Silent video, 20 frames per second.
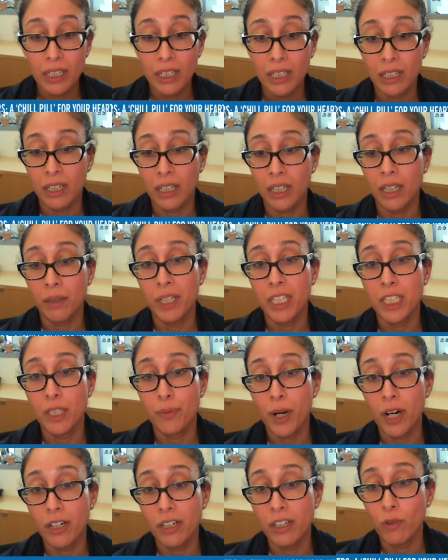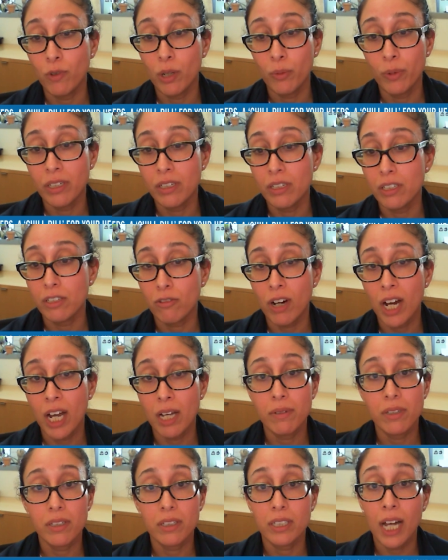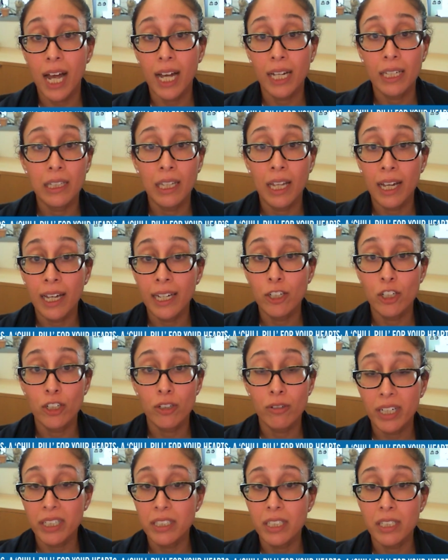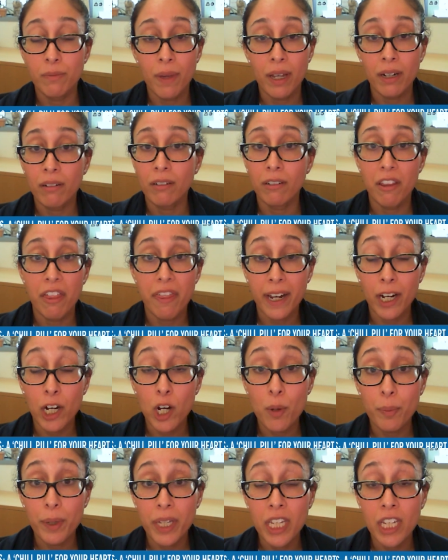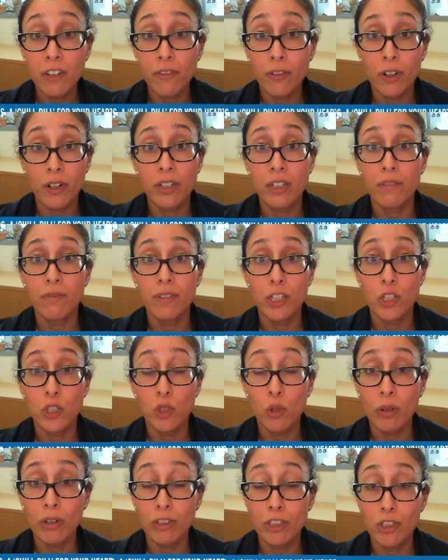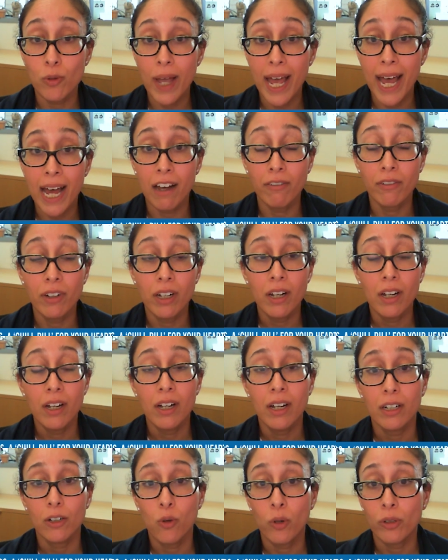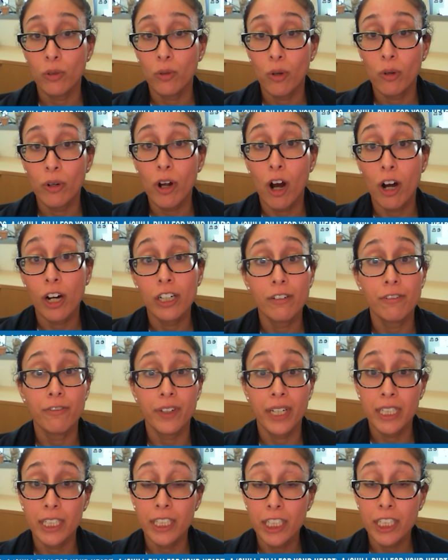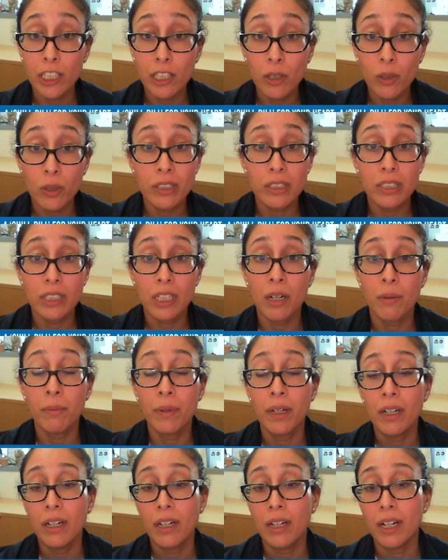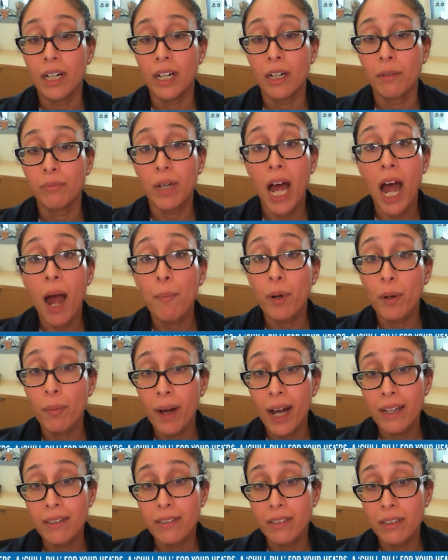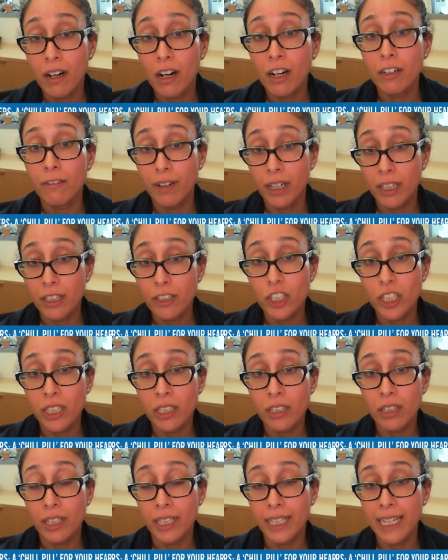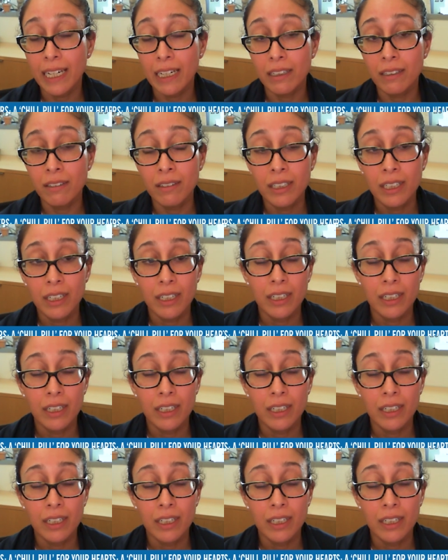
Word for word: Um, it's part of what we describe as guideline directed medical therapy for individuals who have quote unquote heart failure or some um, compromise in heart function again.